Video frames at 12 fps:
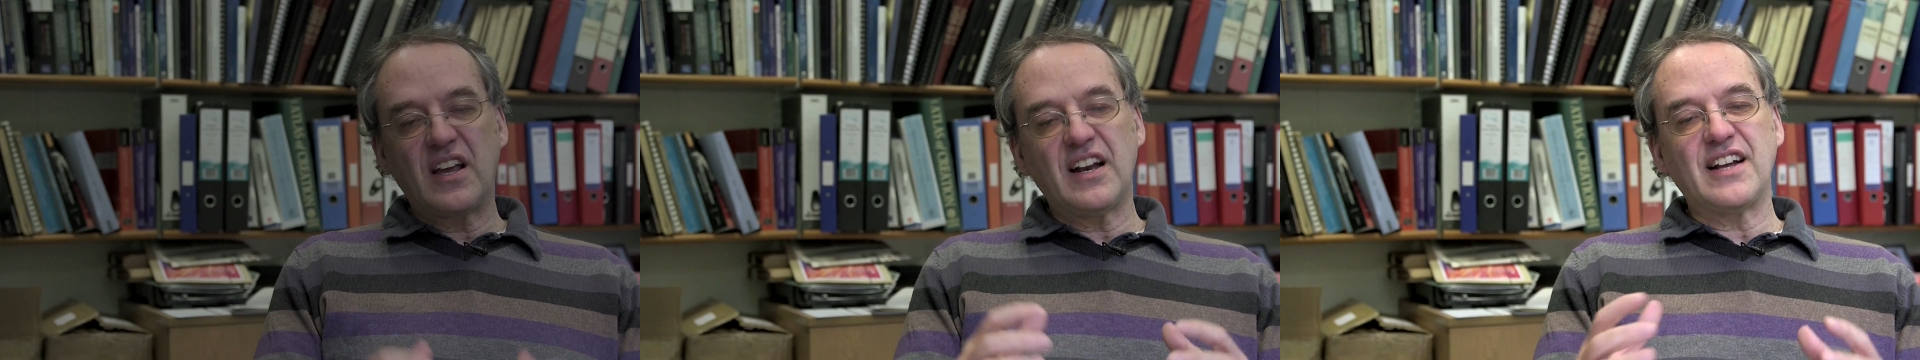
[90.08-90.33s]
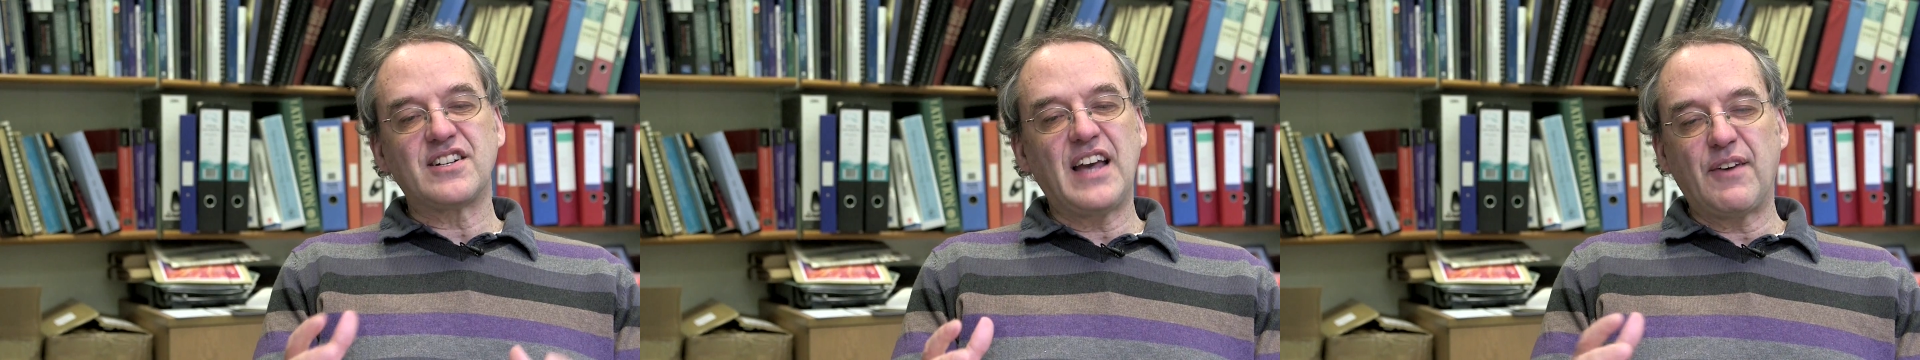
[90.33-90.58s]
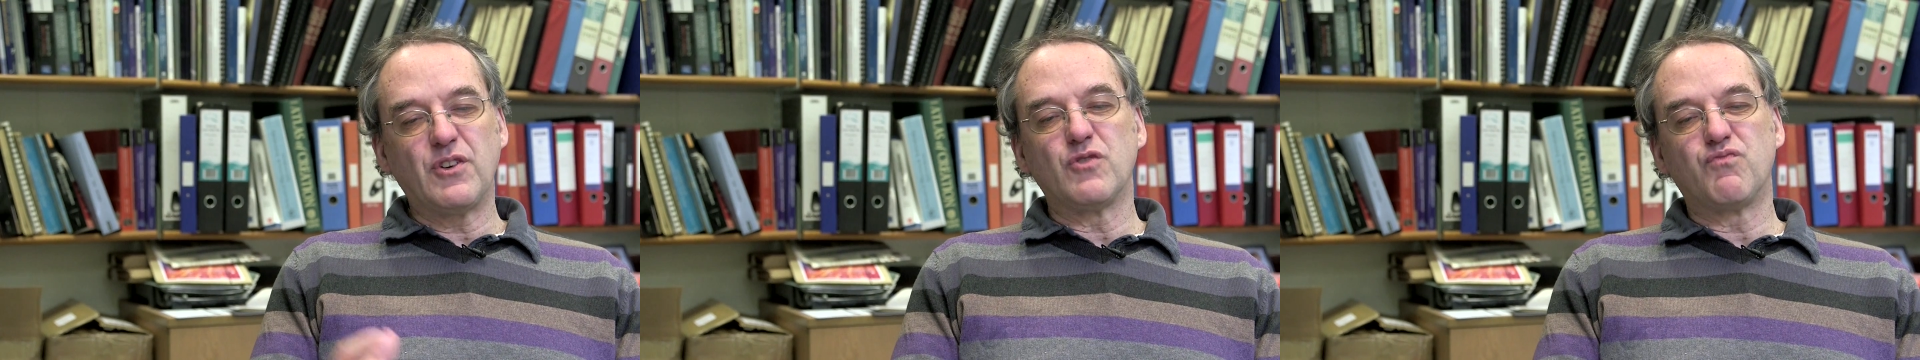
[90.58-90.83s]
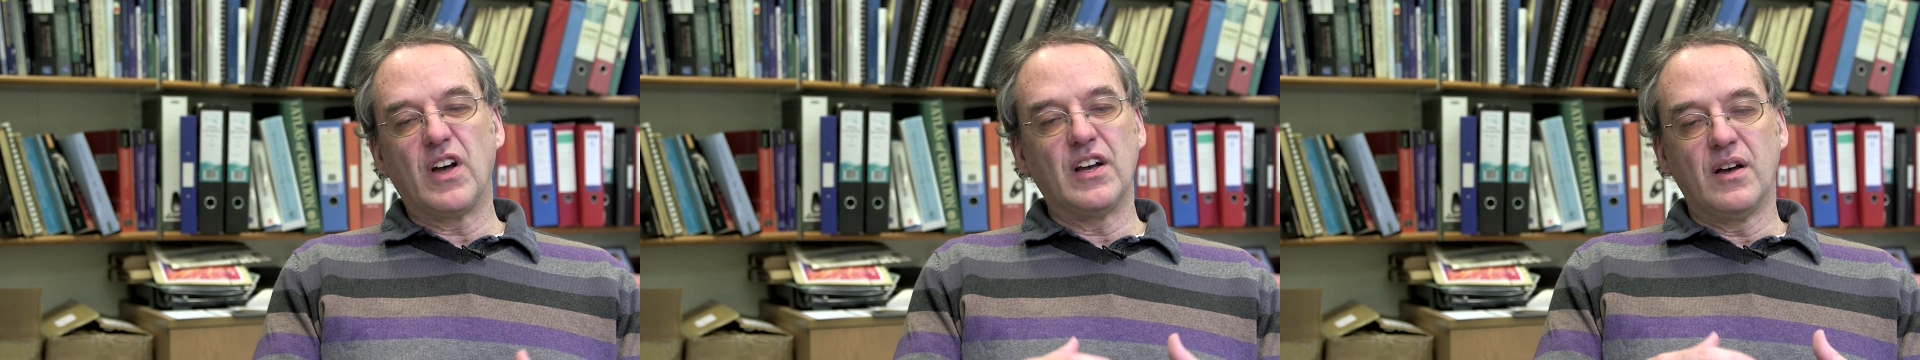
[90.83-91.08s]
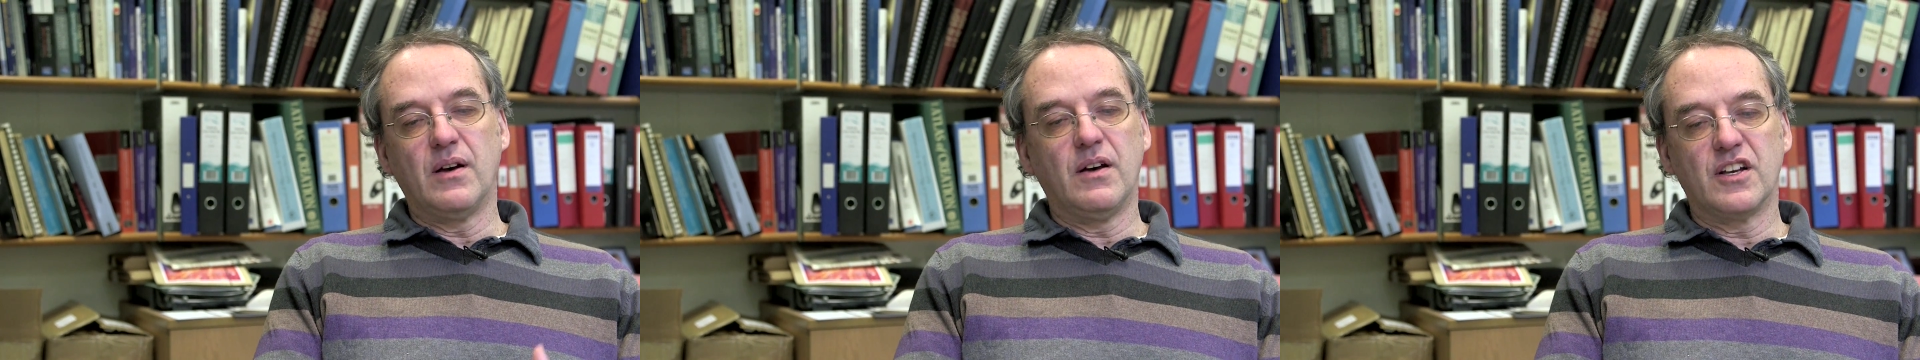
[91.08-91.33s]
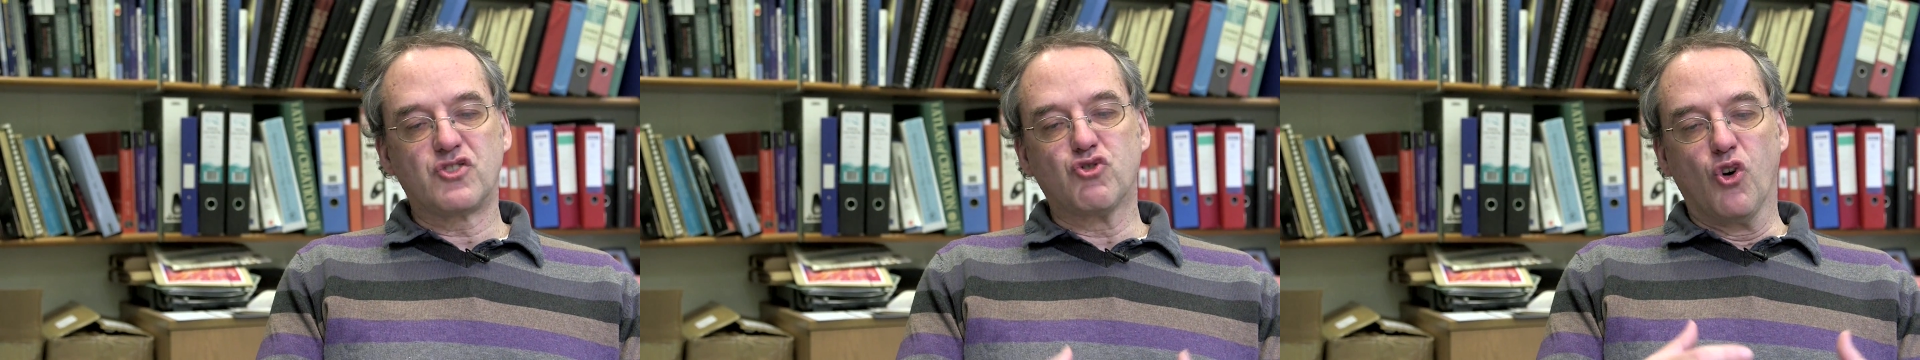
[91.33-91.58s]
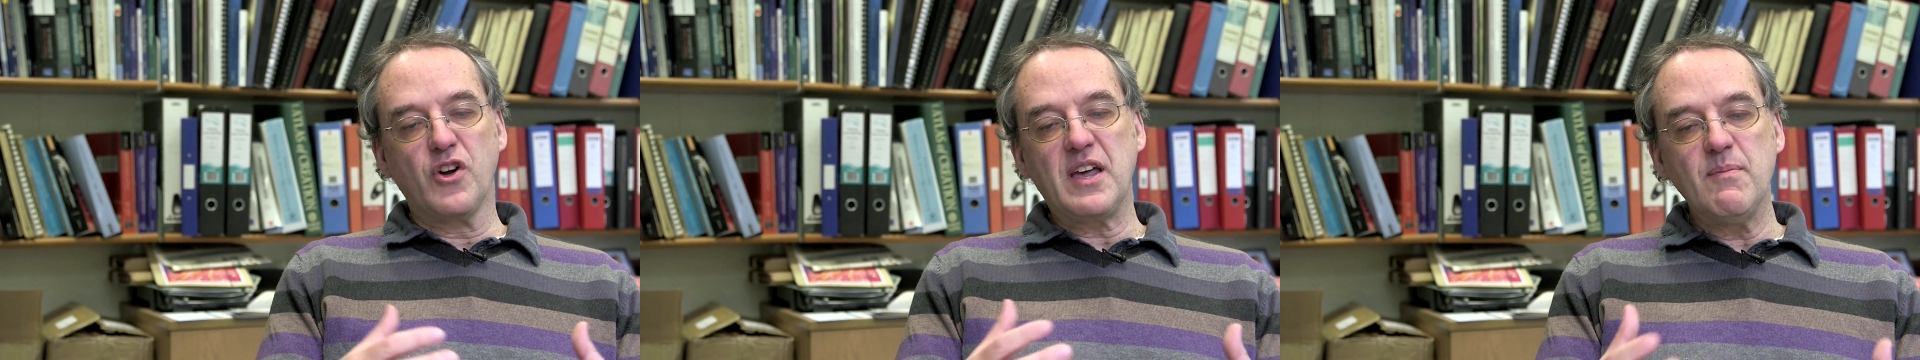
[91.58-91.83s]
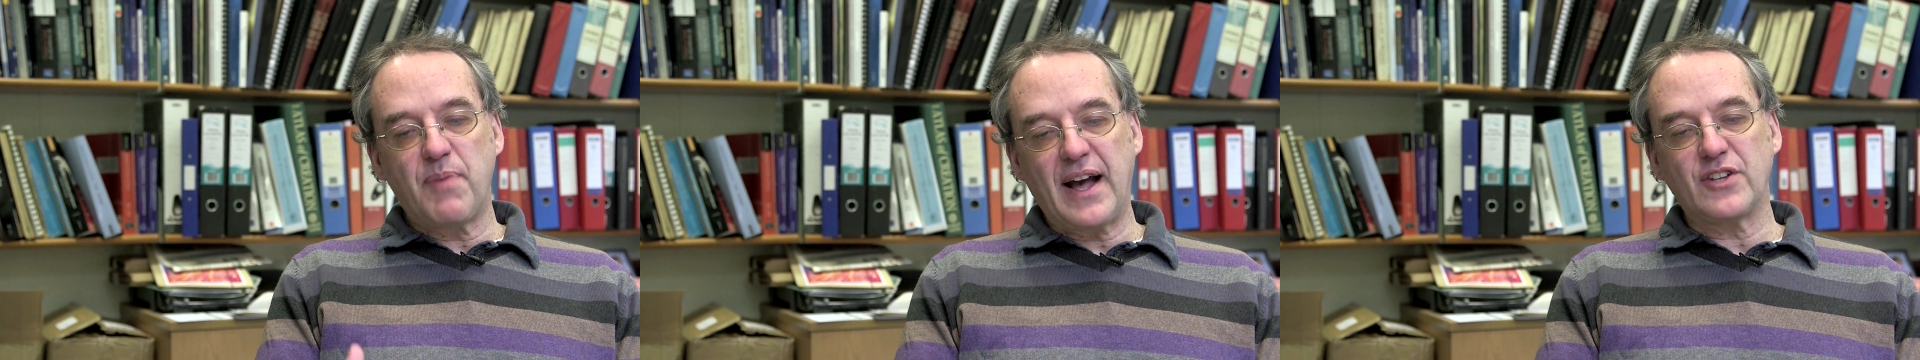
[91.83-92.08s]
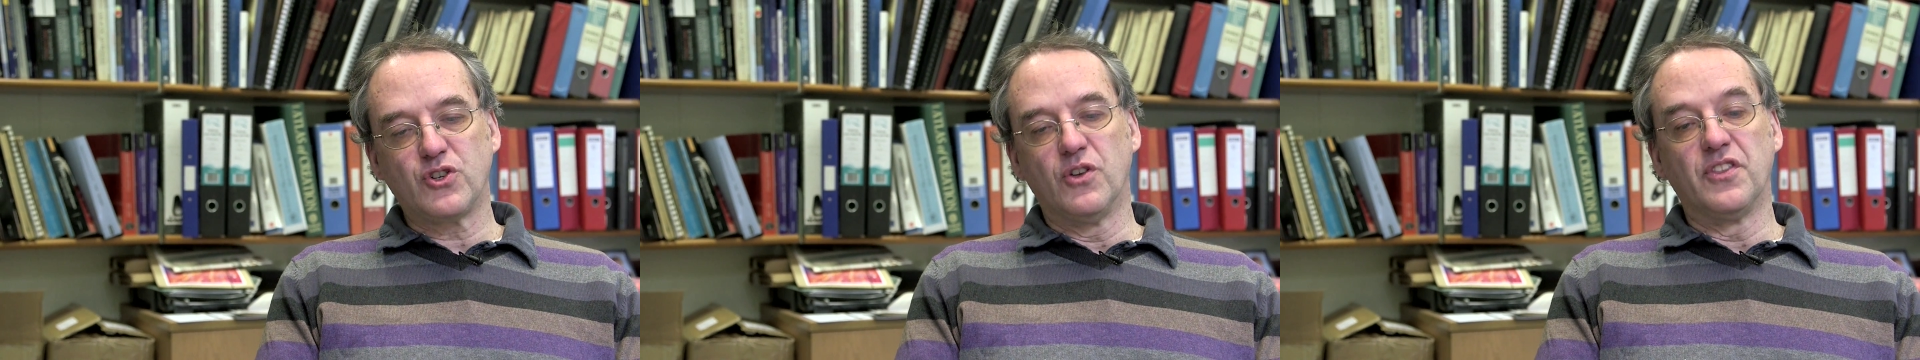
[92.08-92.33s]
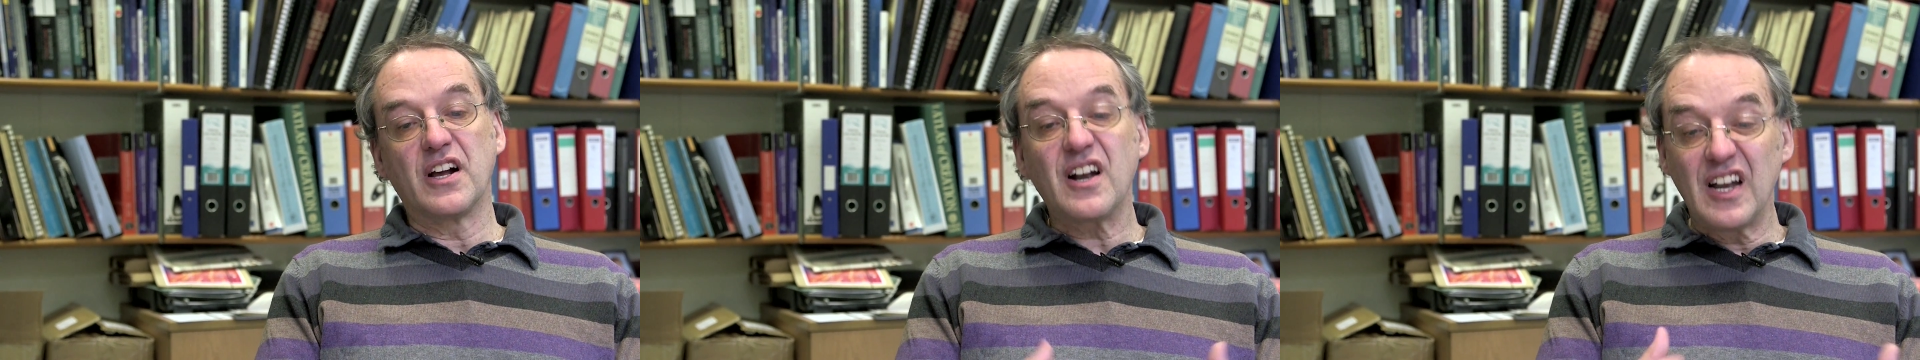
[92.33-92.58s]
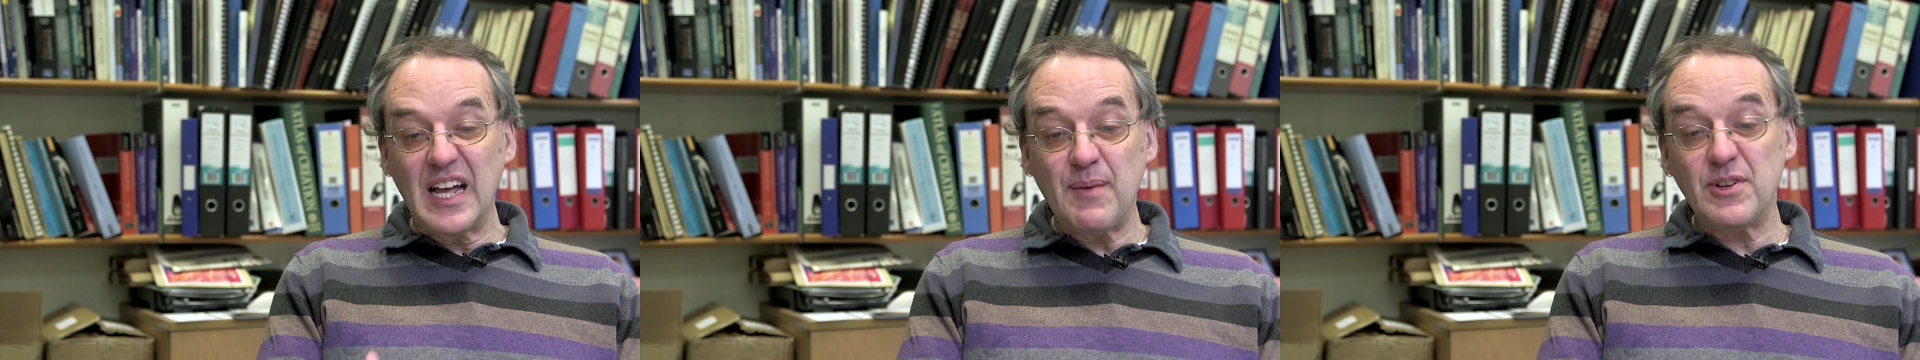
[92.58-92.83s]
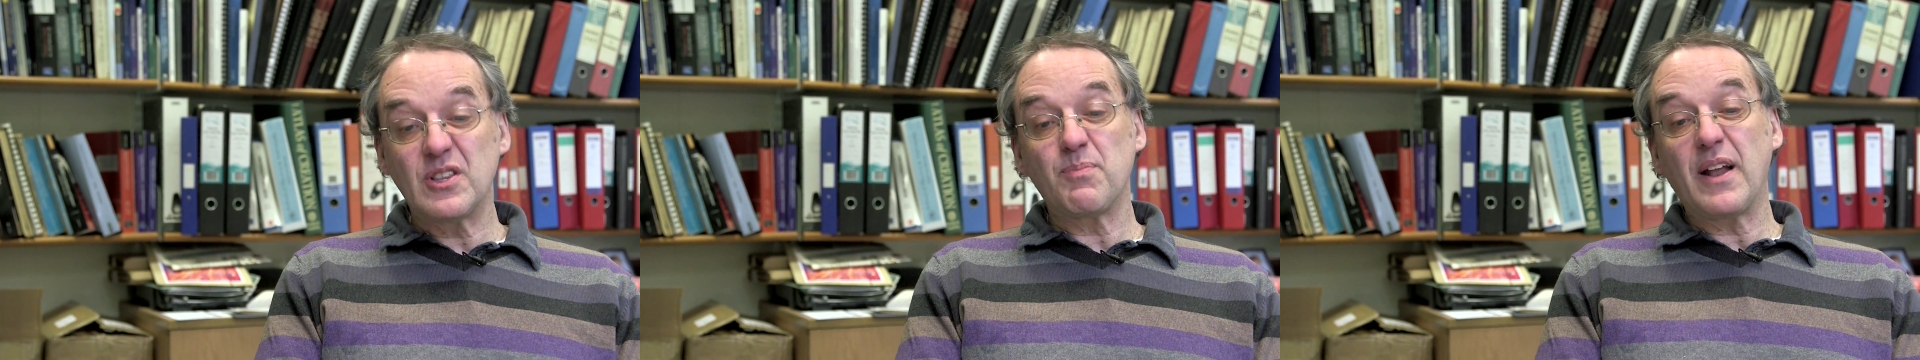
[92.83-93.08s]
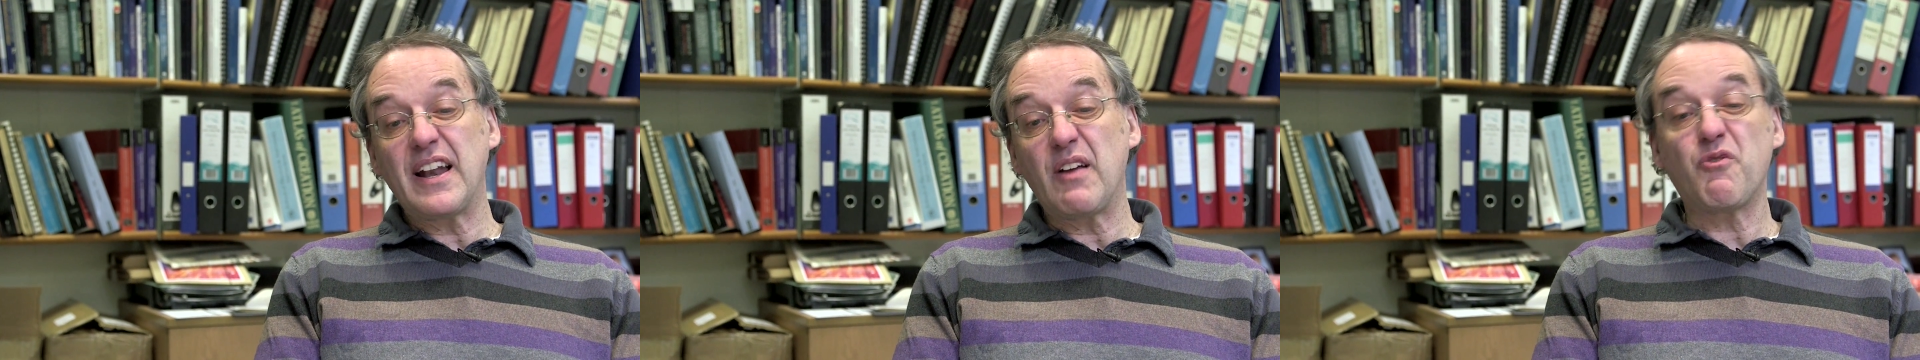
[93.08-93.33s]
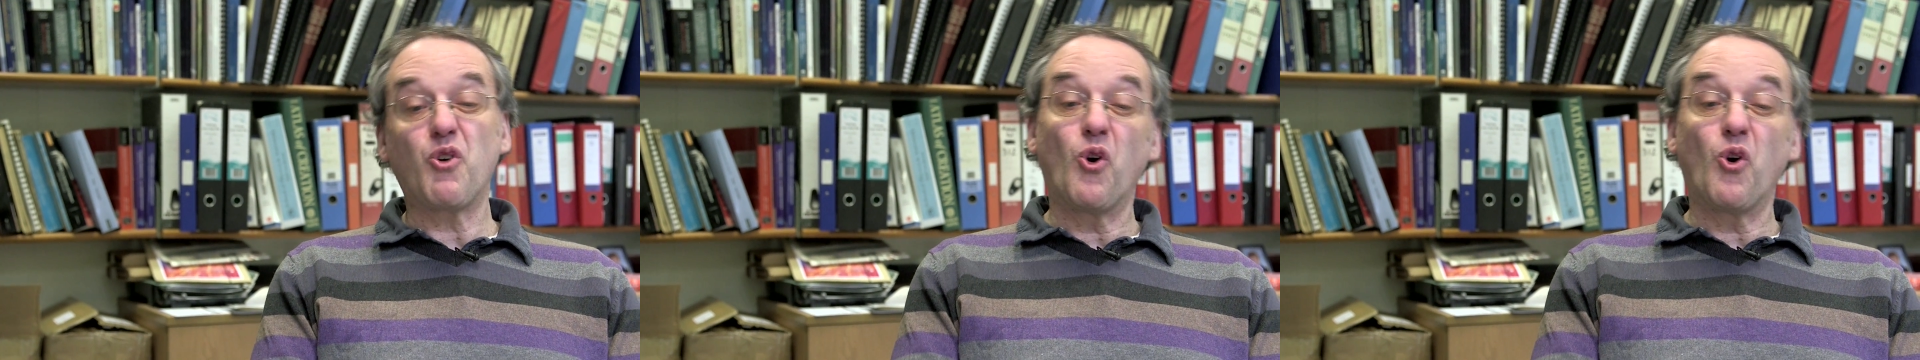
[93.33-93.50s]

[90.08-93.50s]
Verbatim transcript: can actually have a, a, a strong impact on the climate of the planet.